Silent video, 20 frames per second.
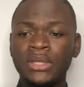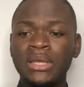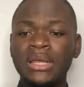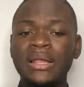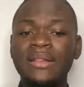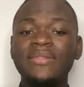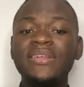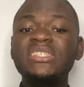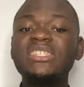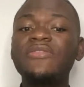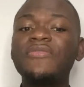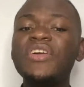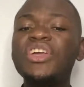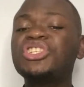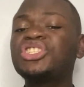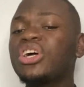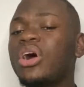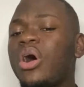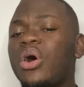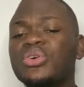This
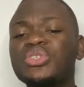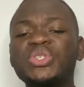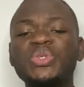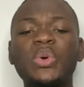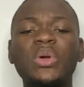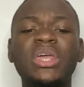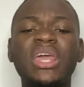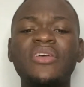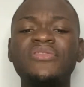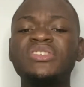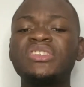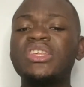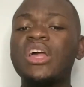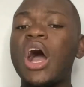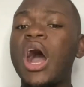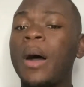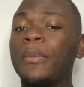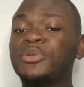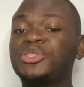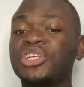feature also gives the
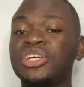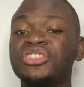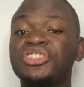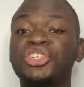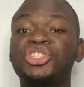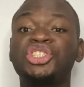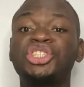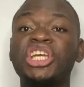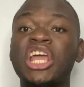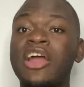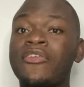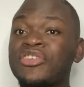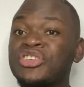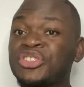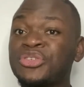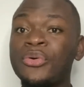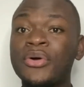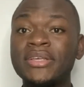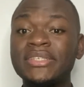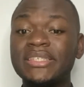option to share
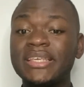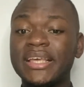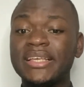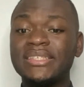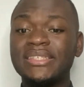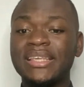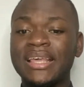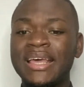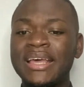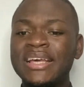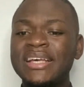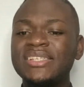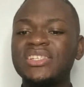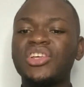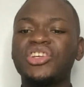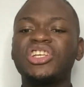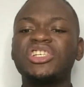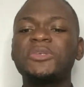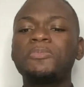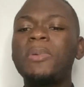resources,
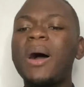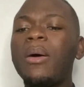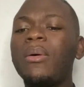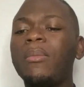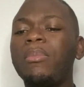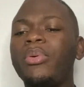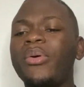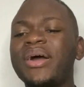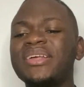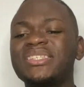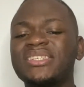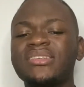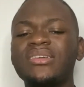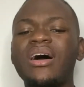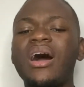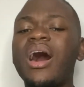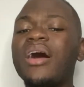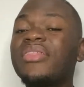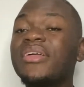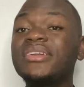such as PowerPoints and
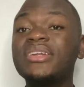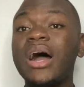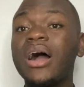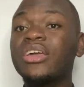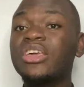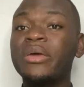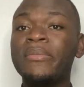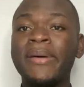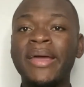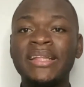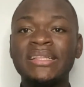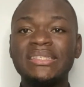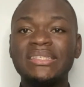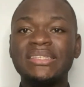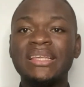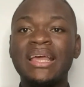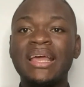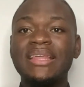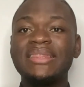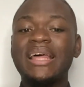other documents
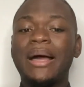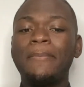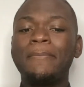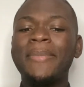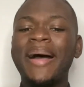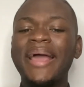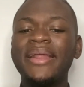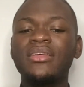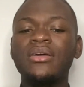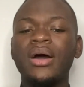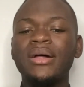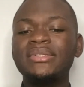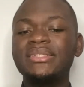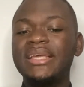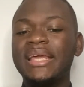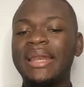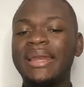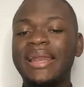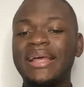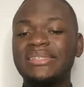that might
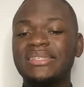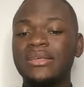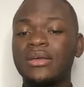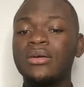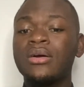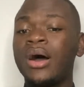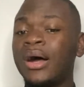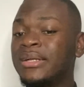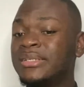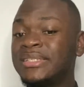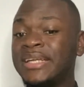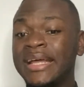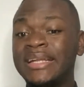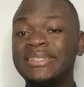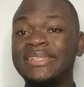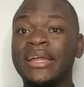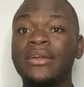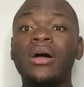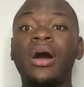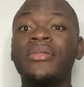contain lesson content
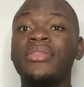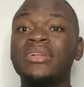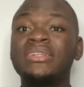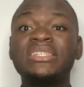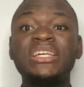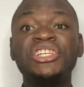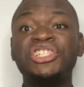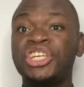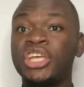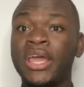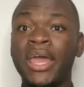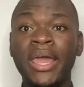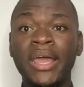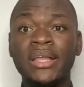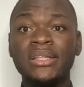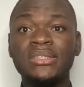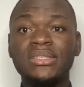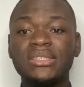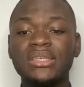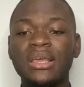and other teaching
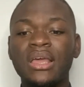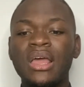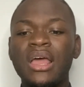aids,